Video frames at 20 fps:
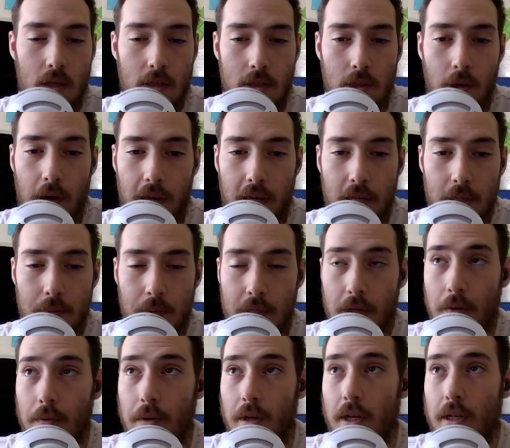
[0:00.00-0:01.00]
So I guess we
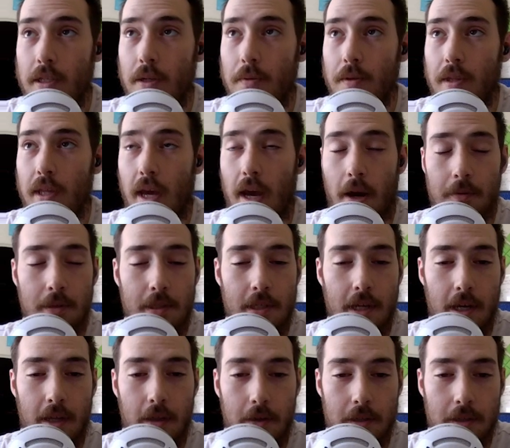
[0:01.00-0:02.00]
don't need to see what the
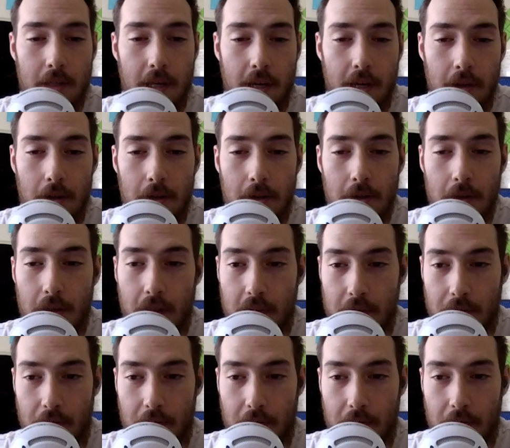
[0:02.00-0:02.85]
outside looks like at all. That's